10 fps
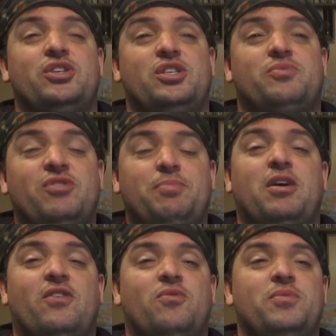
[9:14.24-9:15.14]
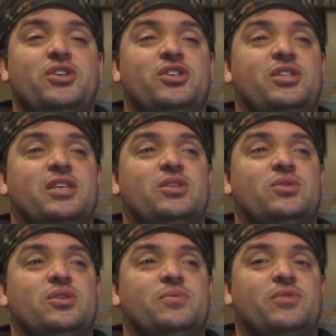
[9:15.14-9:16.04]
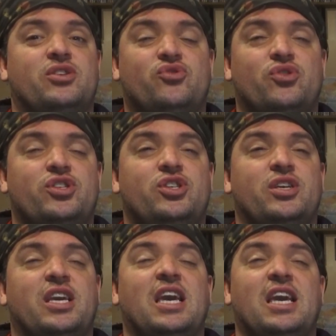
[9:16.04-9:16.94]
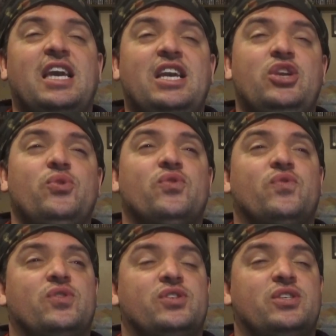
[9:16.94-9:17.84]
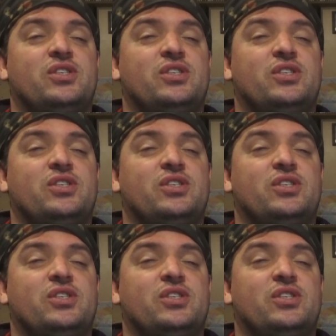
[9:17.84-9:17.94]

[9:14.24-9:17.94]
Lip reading: very powerful magician that's trying to like eat universes.